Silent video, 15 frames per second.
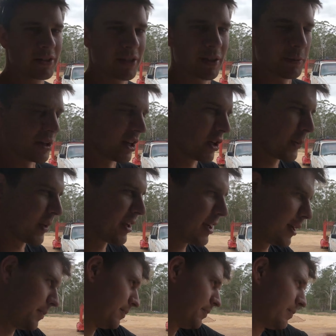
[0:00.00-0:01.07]
that we can just be like,
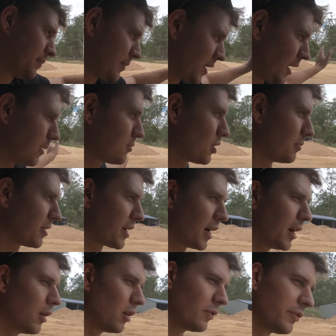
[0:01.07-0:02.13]
yep, come drop your
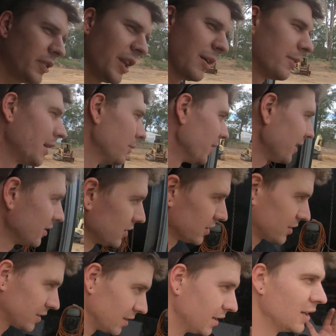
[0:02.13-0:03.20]
car off, and that way we can
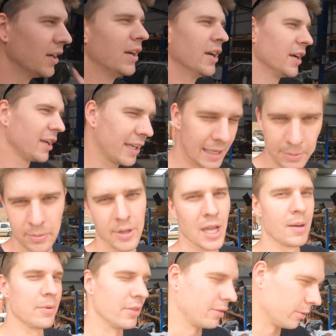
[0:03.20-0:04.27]
just keep them
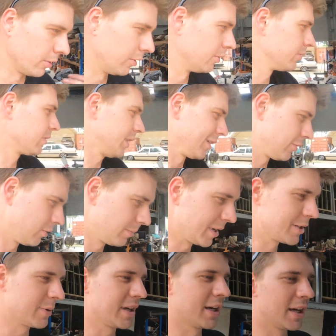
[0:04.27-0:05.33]
coming through, get to them
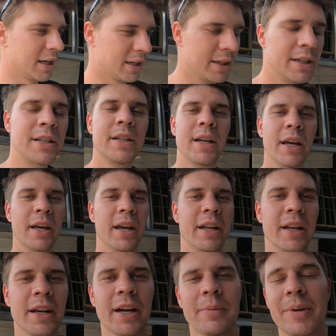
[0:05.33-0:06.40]
as we can, and
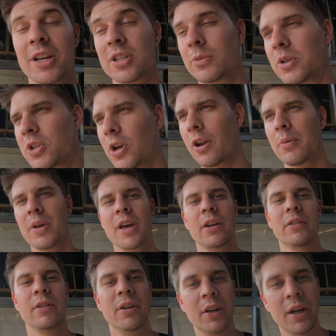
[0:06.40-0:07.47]
make sure we churn them out.
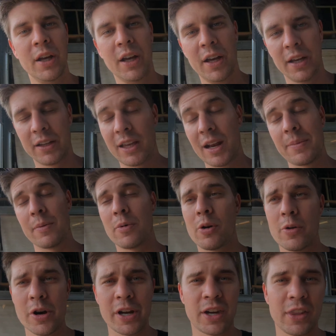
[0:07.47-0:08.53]
Get a bit more
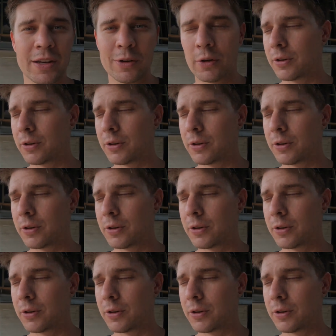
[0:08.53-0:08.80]
work in the door.